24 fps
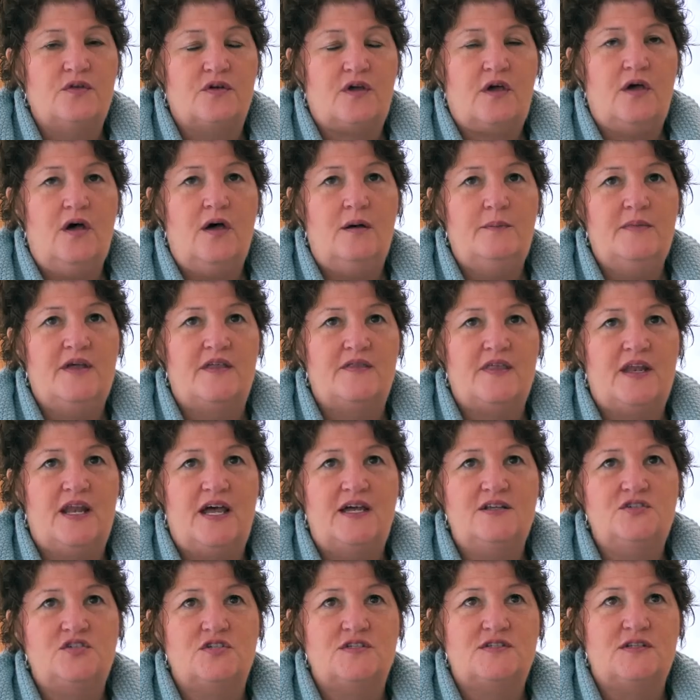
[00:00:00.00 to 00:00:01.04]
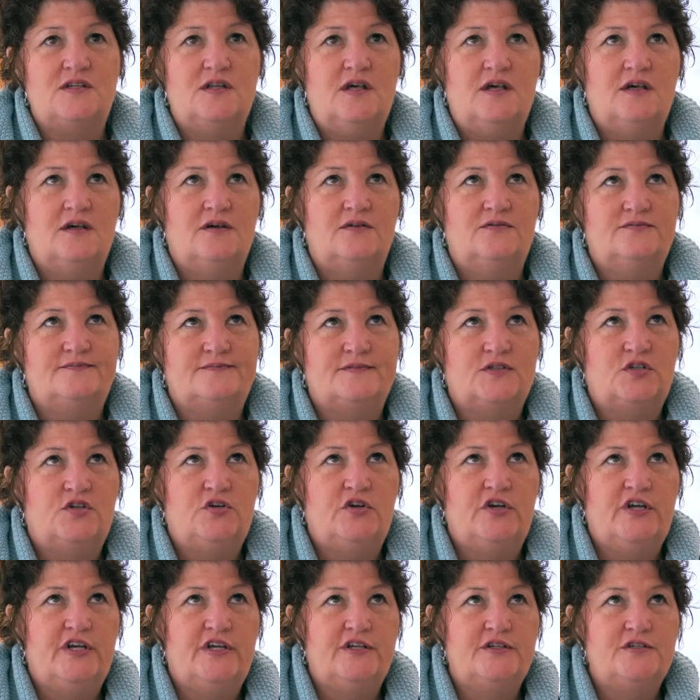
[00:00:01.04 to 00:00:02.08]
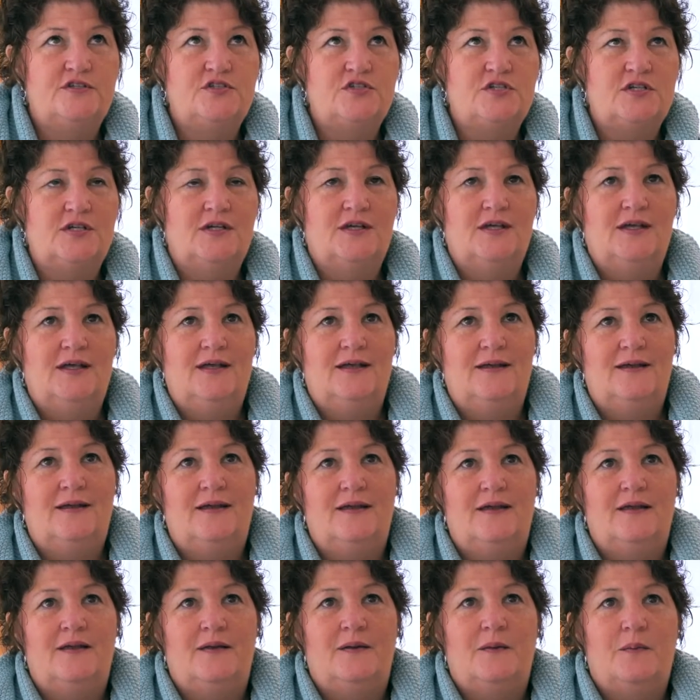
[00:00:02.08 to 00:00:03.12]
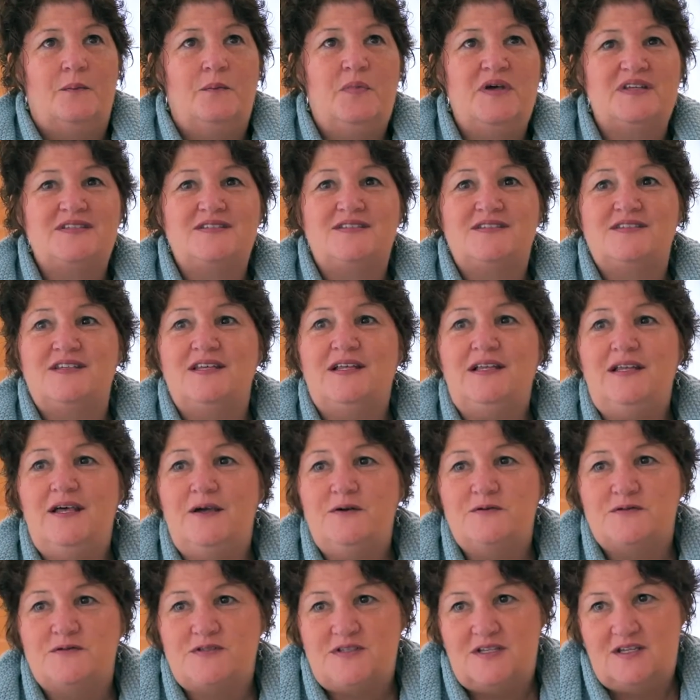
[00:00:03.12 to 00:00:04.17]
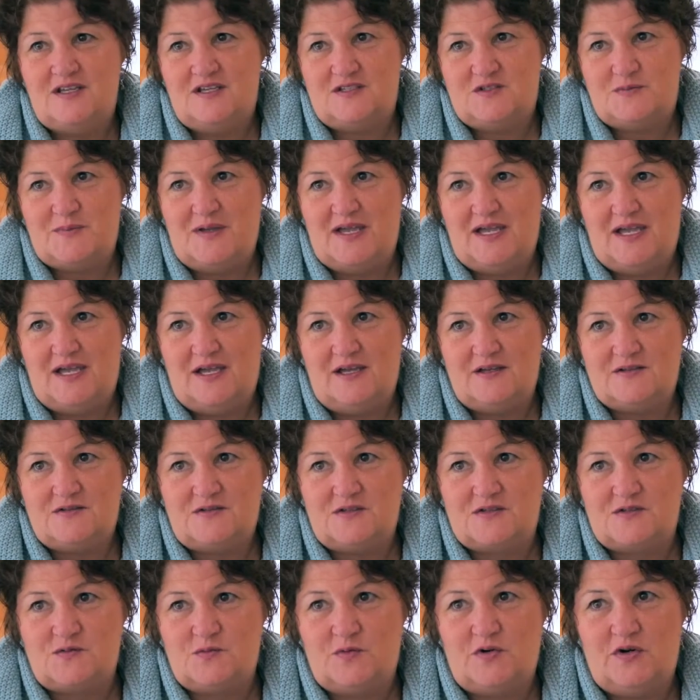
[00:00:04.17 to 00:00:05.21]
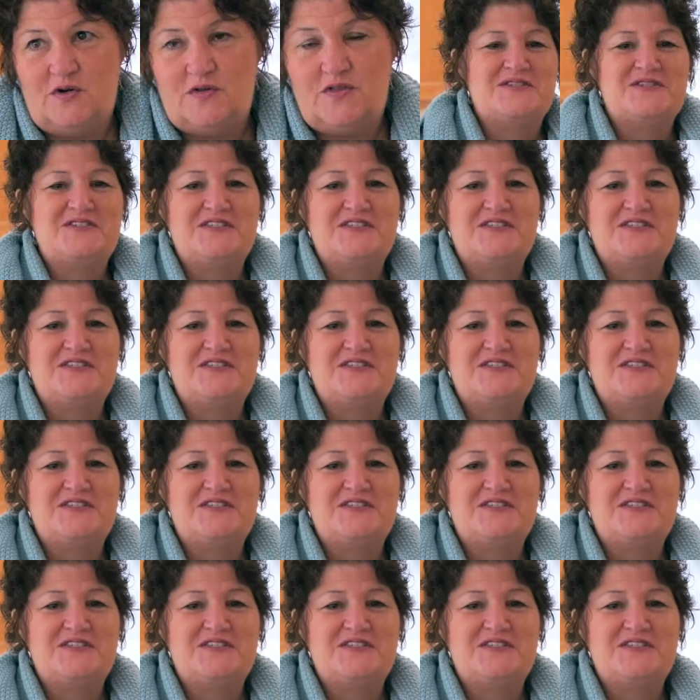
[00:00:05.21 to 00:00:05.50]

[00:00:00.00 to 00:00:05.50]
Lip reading: The comment that I just love, cringe. But Zillow says my house is worth.